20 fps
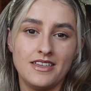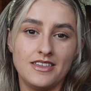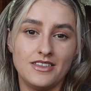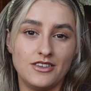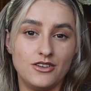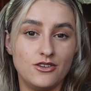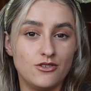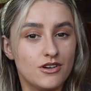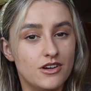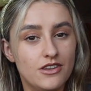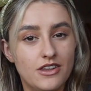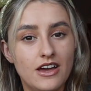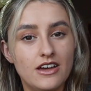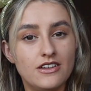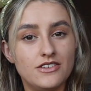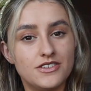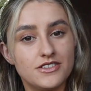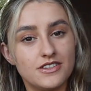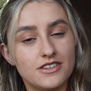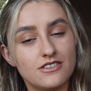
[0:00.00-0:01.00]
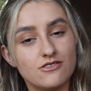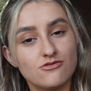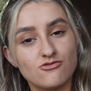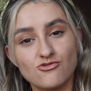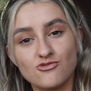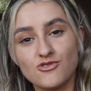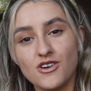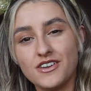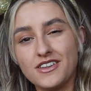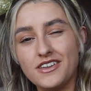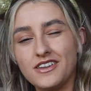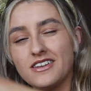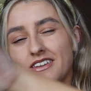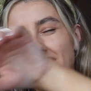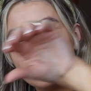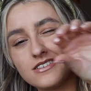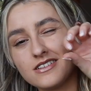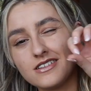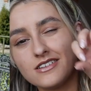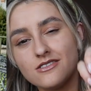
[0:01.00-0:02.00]
You can head right in,
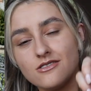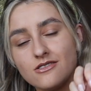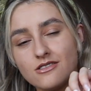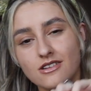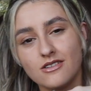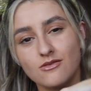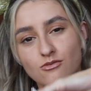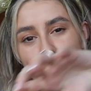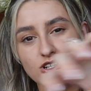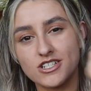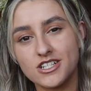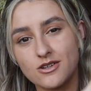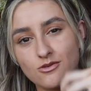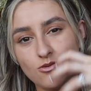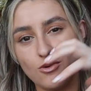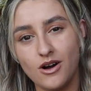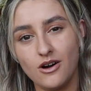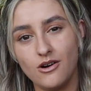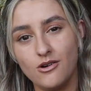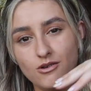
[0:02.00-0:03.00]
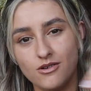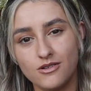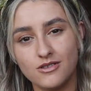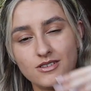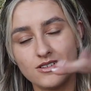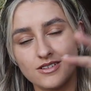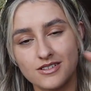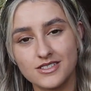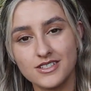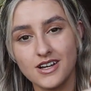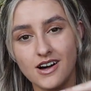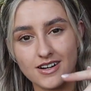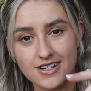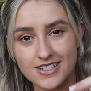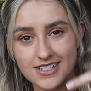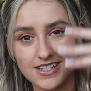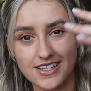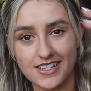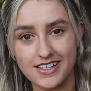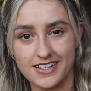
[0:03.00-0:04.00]
there's a little wishing well tucked
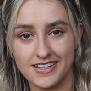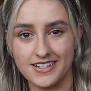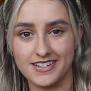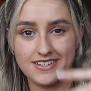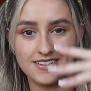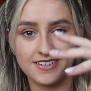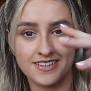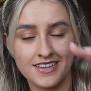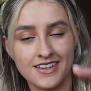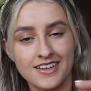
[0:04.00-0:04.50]
in,